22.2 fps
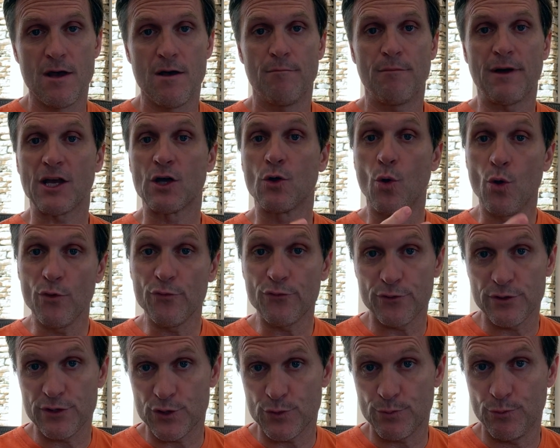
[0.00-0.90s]
My goal
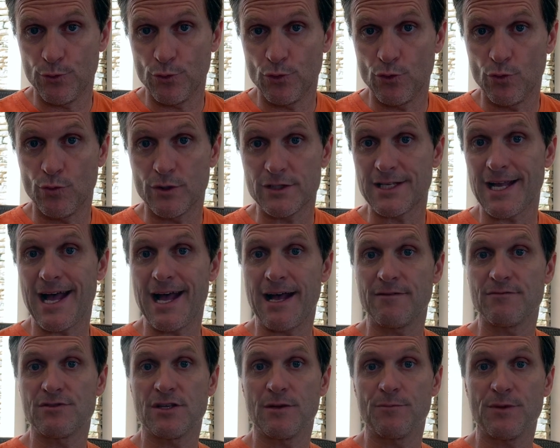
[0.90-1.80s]
for this boot was to
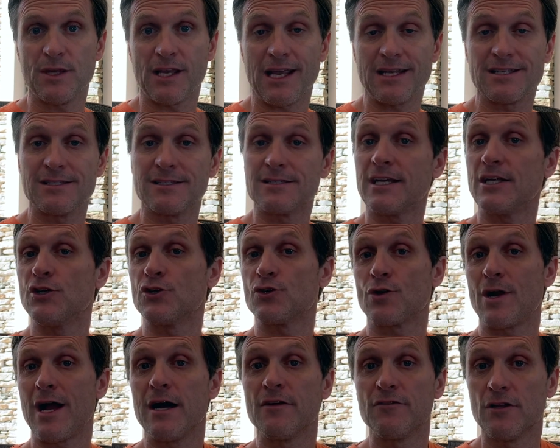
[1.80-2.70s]
have something, since I
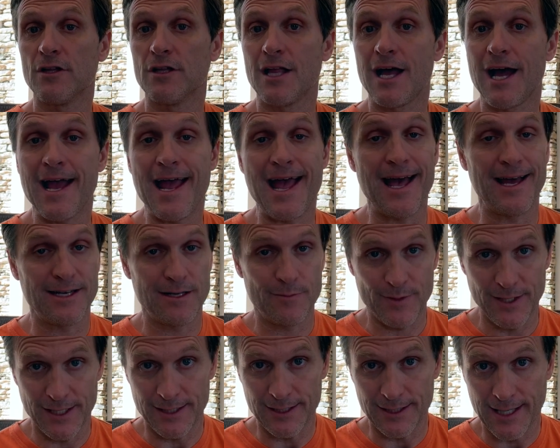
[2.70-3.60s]
travel a lot, it had to
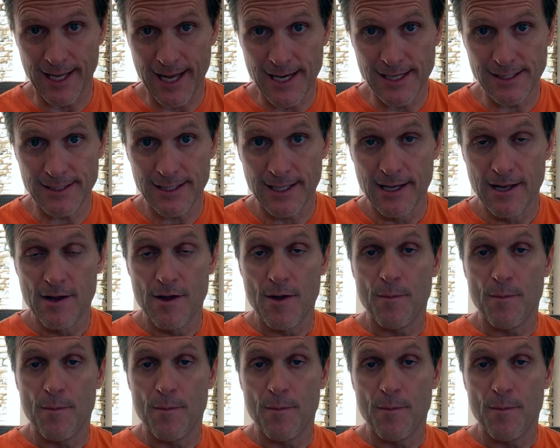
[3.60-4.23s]
be light,